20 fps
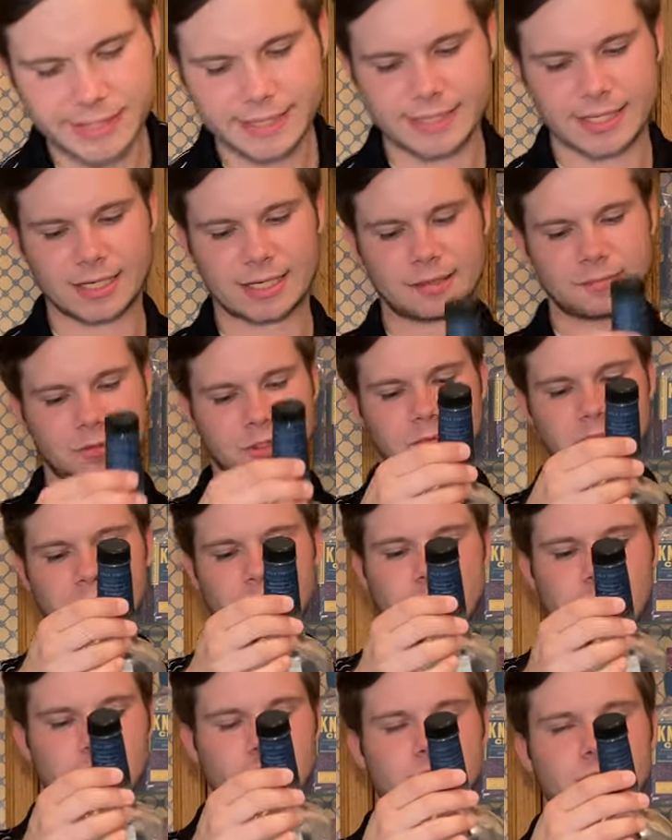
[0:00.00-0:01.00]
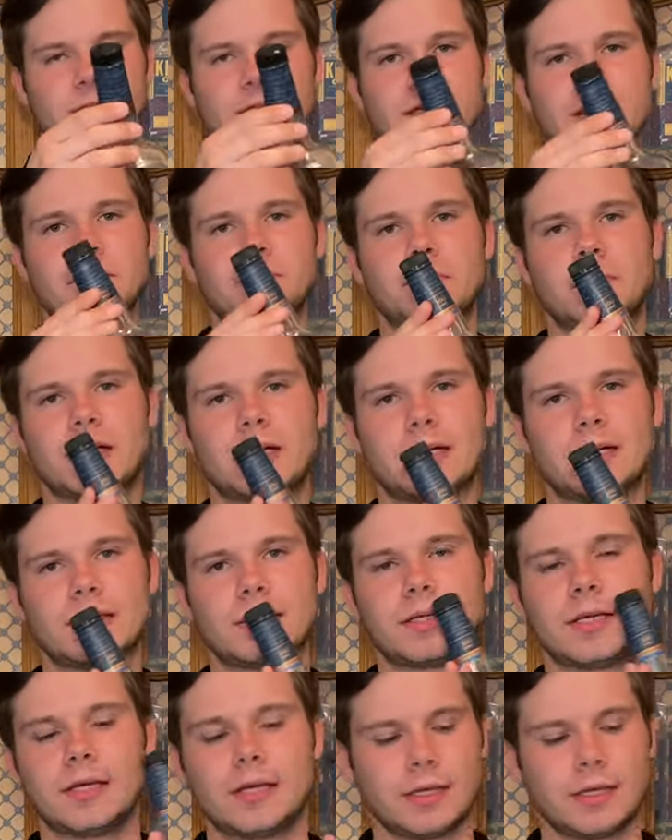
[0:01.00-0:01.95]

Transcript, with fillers: Times Bottled in Bond.